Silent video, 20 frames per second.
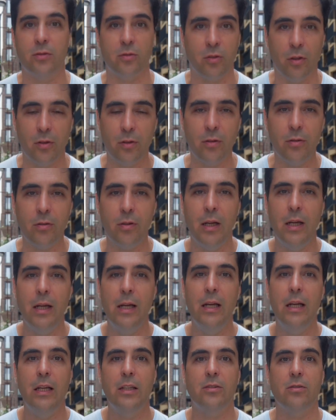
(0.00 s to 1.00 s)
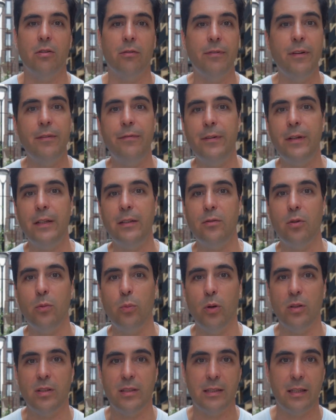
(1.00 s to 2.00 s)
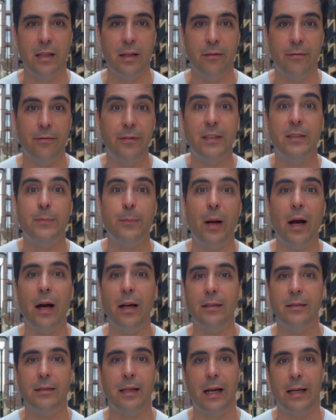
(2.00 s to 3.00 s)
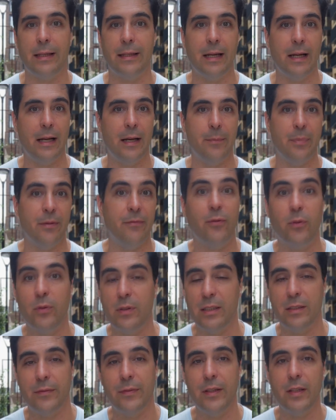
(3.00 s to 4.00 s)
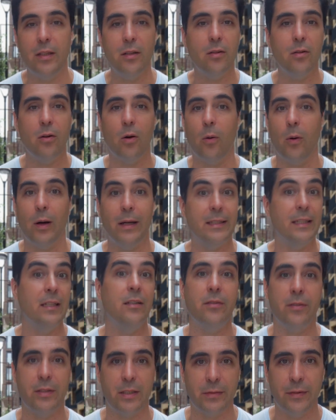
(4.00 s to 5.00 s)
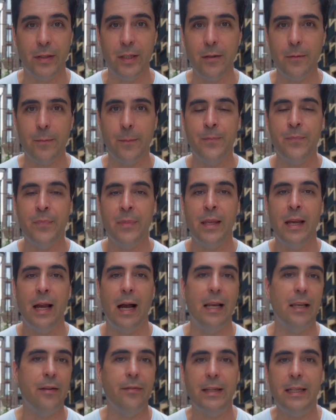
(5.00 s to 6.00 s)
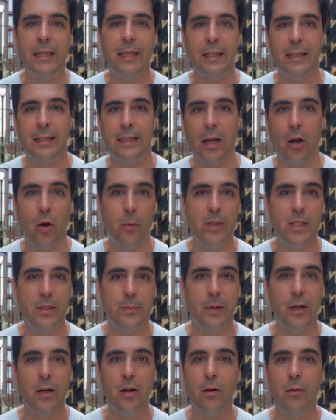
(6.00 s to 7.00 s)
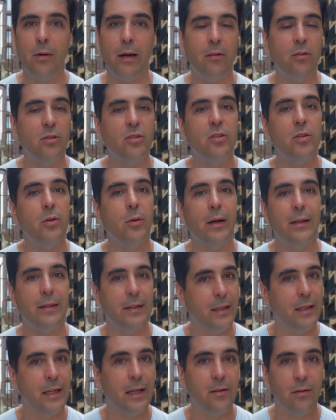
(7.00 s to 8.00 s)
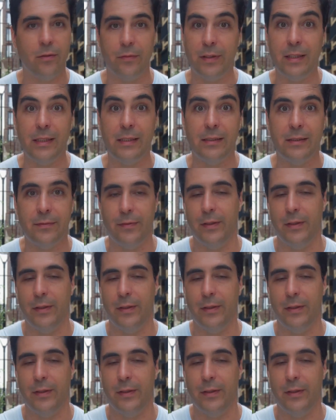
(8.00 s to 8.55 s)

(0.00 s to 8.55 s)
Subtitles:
tutorial. So feel free to watch the first part either before this video or at the end of this video. I'll leave a link in the comments below and also at the end of this